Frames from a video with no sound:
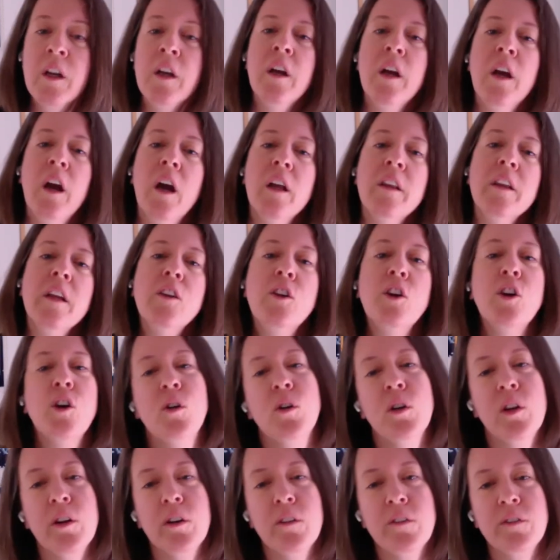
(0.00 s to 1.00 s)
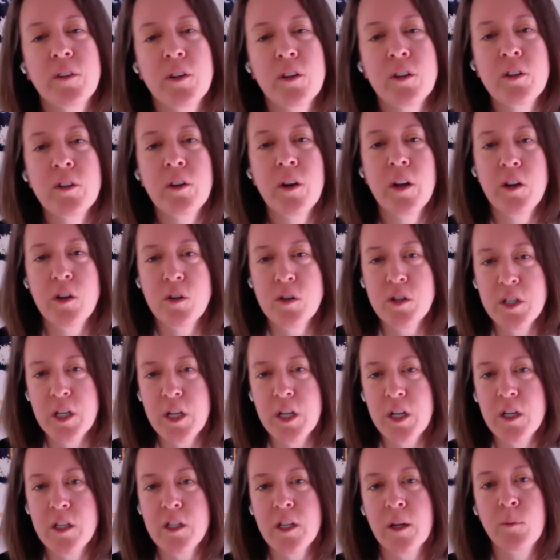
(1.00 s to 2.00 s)
And then you go a little further and you see
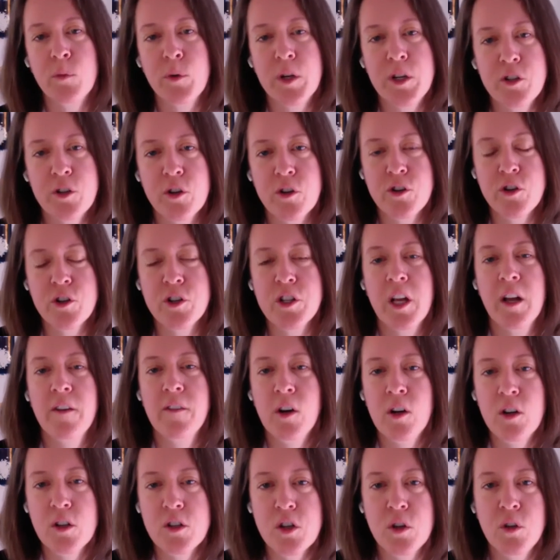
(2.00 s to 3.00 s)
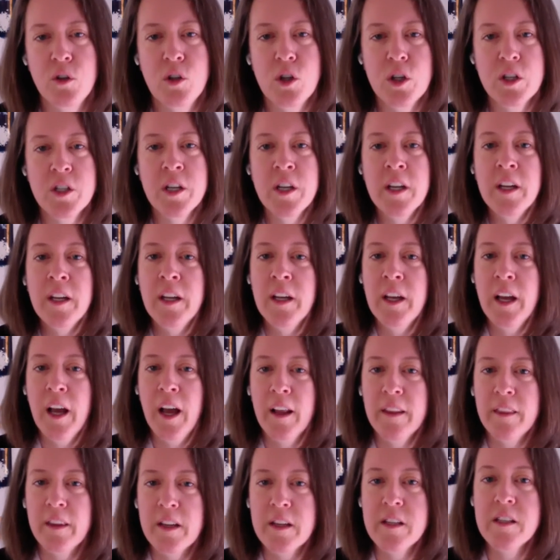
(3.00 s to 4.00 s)
some researchers have also looked at
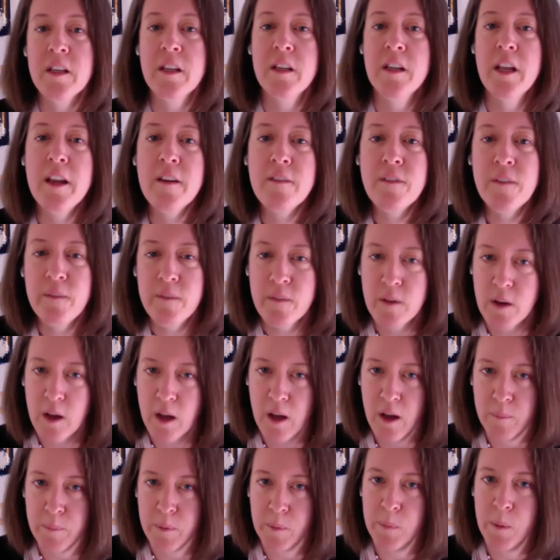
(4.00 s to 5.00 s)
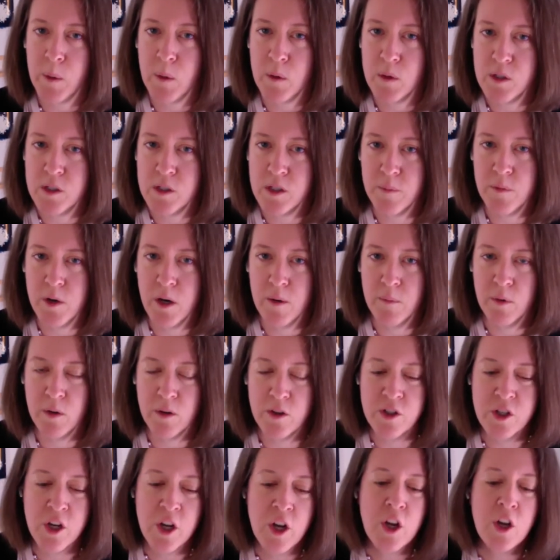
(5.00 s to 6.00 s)
this, and they've uh, proposed some numbers.
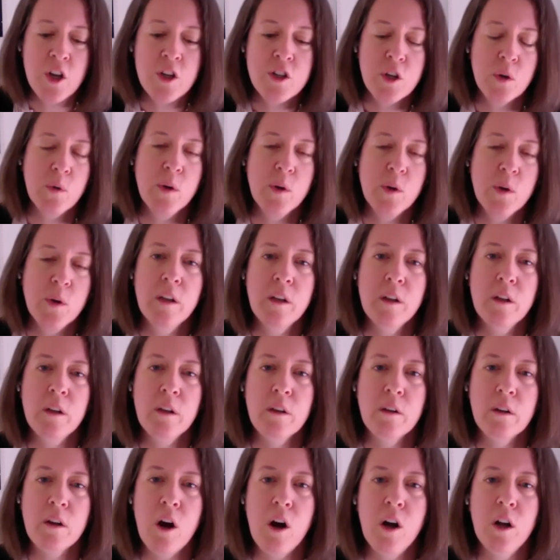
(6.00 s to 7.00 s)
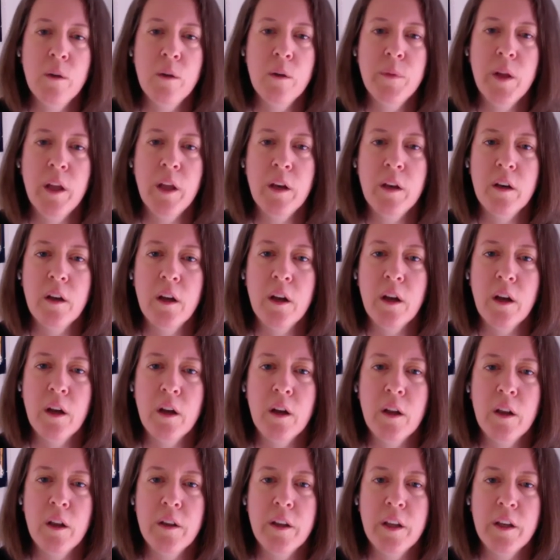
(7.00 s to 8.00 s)
So in the column that, uh,
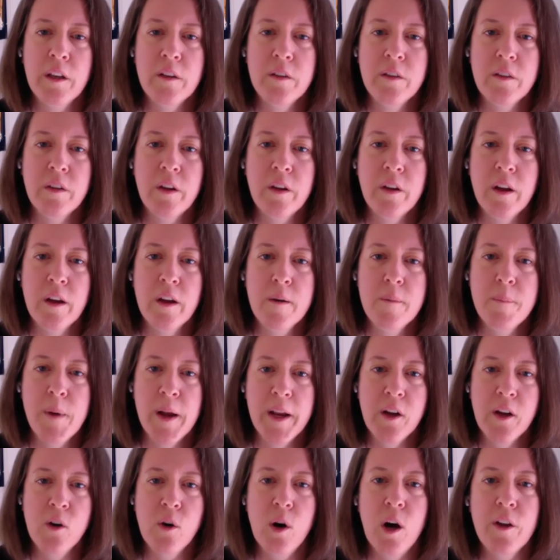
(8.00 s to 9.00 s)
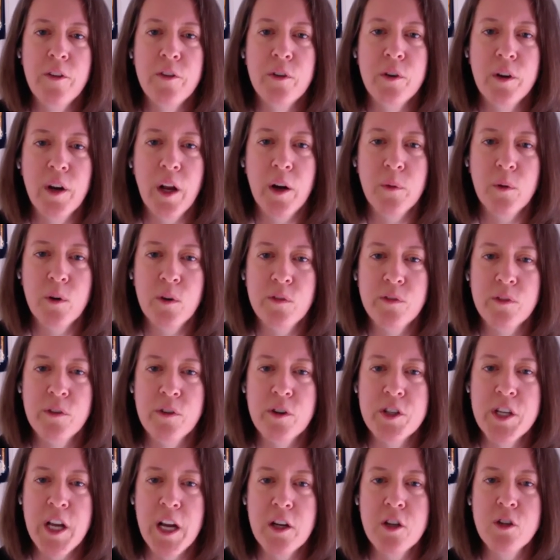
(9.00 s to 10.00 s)
that uh, my co-author and I wrote for
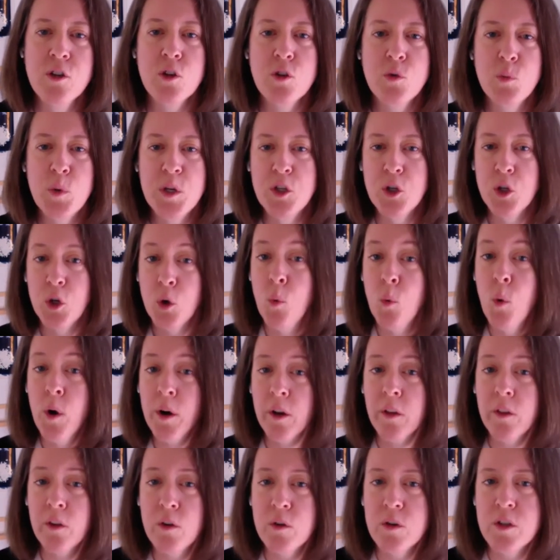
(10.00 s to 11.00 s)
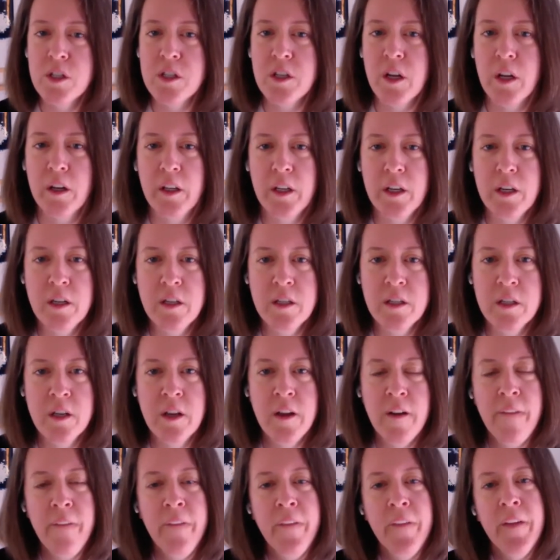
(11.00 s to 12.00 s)
Tax Notes, we took one of those studies,
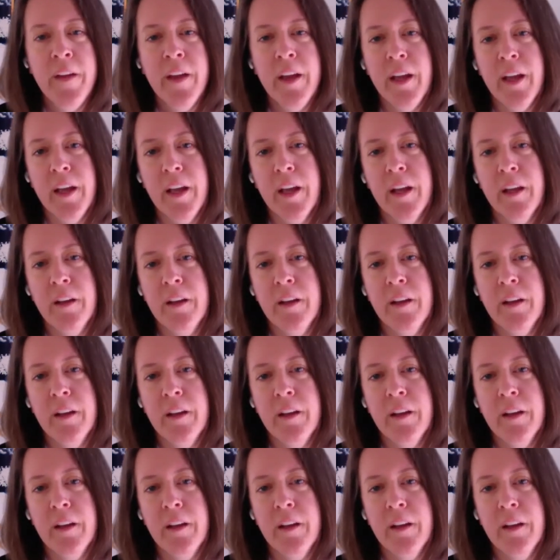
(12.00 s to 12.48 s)
and